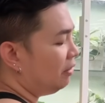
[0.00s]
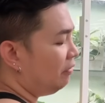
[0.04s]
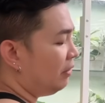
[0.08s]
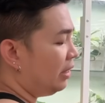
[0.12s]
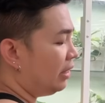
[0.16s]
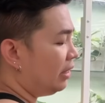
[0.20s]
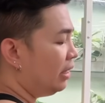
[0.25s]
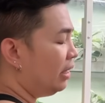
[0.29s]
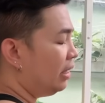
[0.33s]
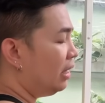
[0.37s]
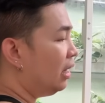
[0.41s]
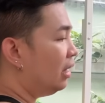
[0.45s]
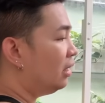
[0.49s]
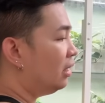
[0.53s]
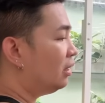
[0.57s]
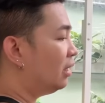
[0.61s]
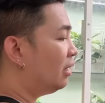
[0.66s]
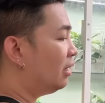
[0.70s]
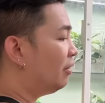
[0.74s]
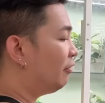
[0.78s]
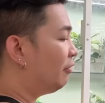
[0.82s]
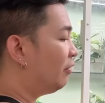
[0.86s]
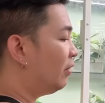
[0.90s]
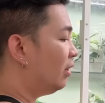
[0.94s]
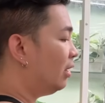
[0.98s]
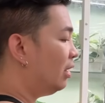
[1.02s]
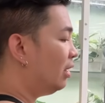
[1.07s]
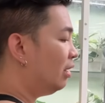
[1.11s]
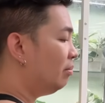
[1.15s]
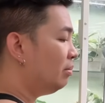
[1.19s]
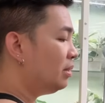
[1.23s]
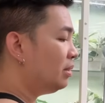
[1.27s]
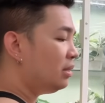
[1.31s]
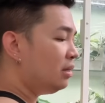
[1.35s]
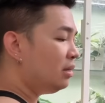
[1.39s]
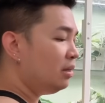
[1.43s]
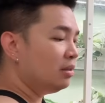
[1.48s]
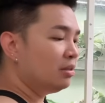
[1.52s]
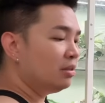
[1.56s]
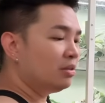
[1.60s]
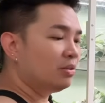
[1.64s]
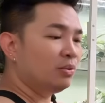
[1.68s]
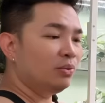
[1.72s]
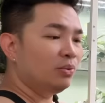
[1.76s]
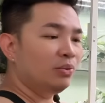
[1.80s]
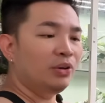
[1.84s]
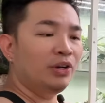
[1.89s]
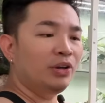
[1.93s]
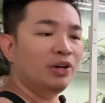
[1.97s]
variegated from Seed
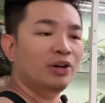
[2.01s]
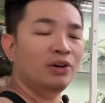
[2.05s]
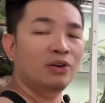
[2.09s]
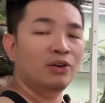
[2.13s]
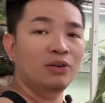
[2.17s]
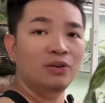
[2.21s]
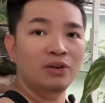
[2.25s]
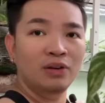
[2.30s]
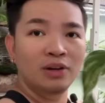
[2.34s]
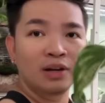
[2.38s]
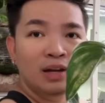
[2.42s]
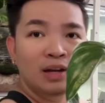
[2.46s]
Studio.